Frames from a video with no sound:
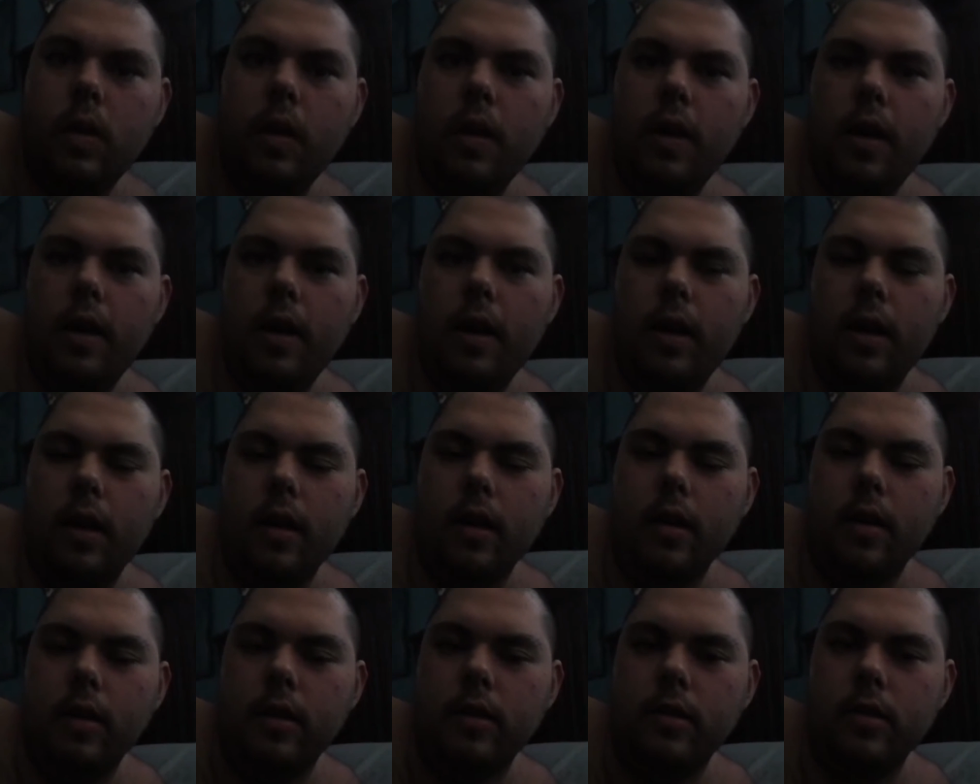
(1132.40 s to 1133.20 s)
Hey
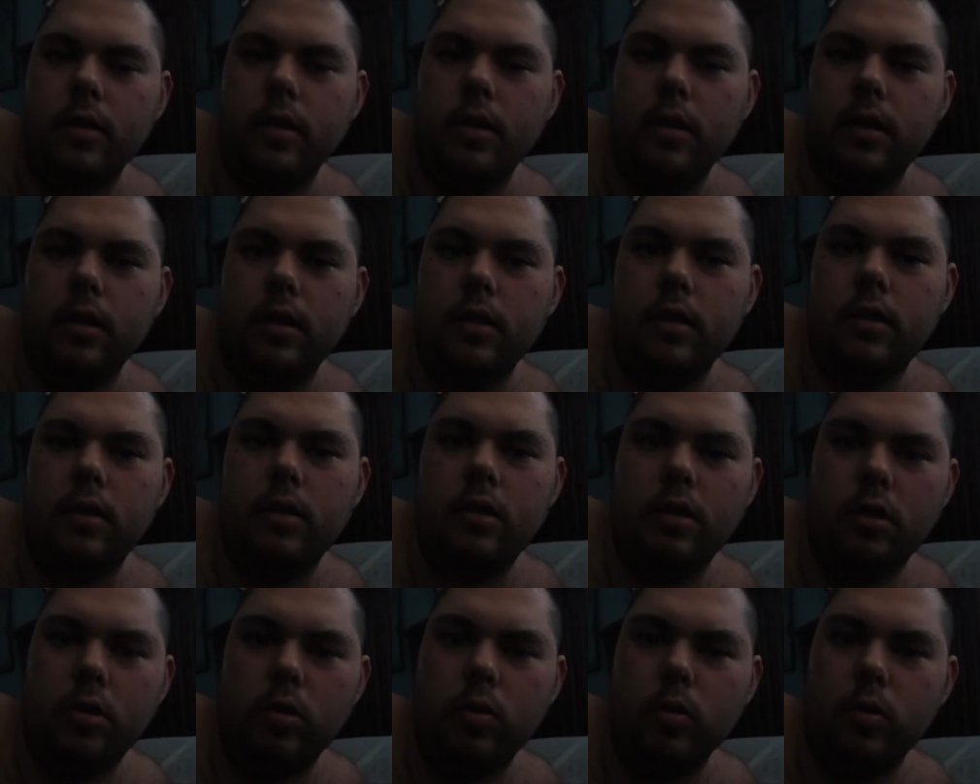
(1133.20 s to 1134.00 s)
y'all, it's
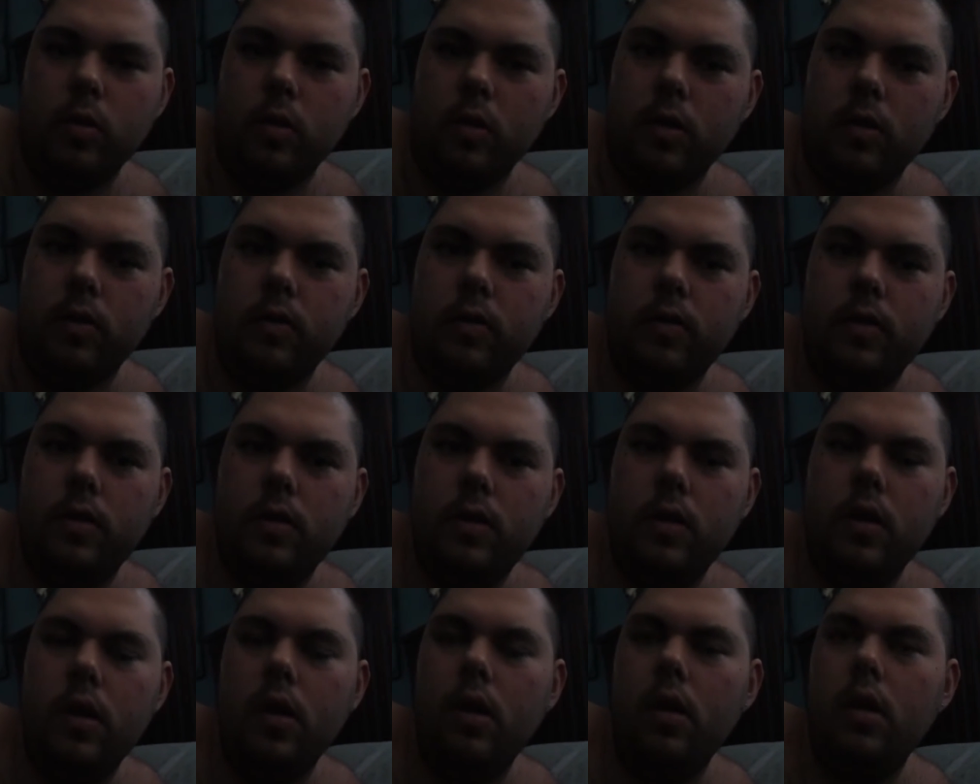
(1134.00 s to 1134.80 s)
Joe Wolf.
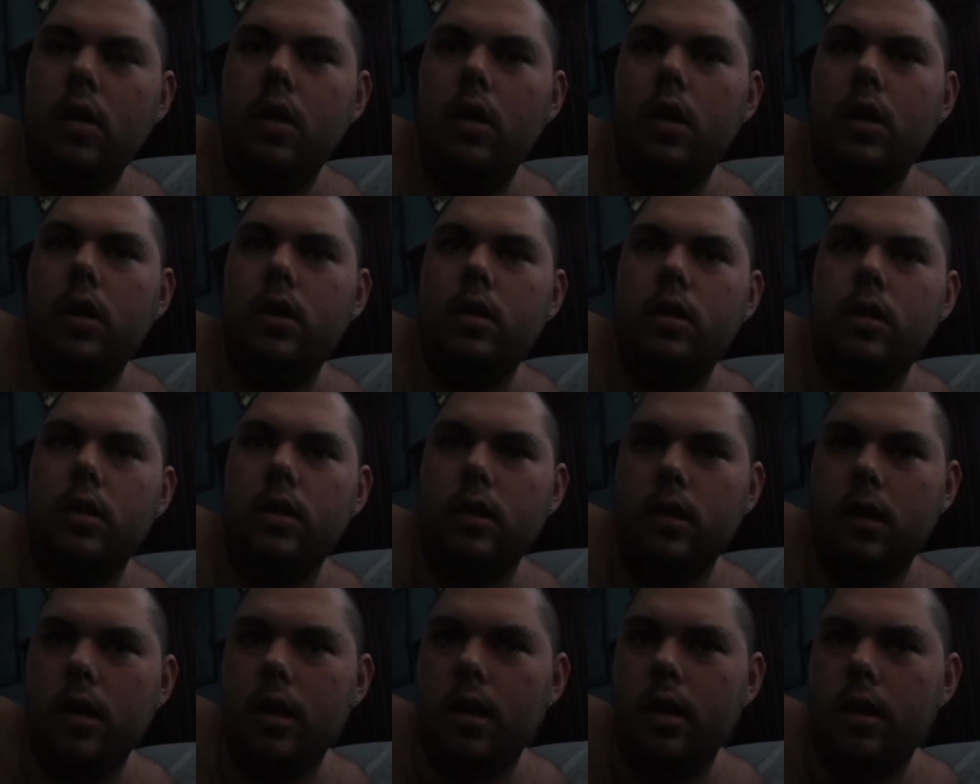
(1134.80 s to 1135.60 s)
Just
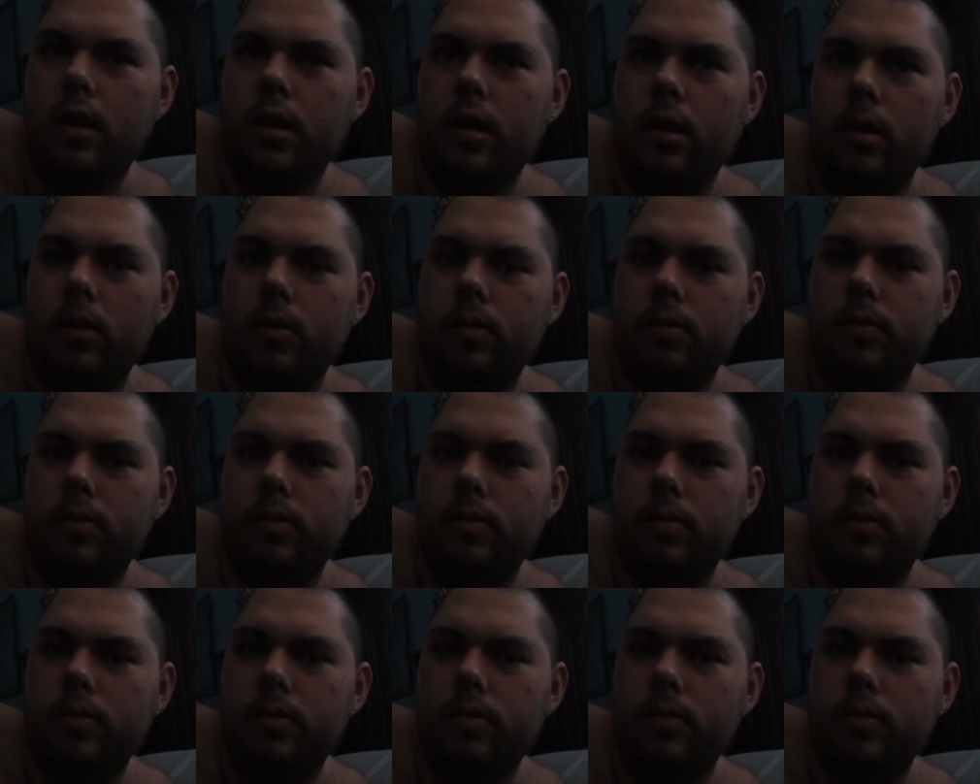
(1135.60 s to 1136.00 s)
got up.